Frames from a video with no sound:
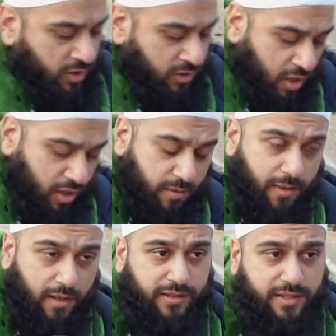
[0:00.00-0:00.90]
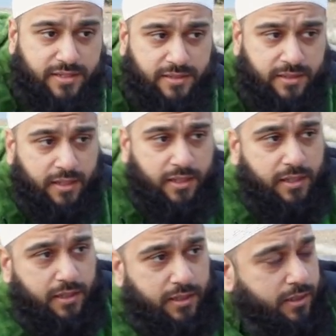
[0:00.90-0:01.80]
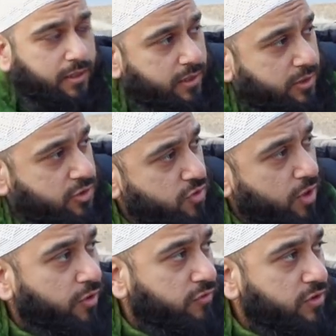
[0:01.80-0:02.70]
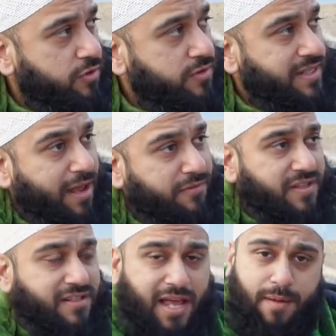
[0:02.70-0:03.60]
Talking about these drug overdose deaths that's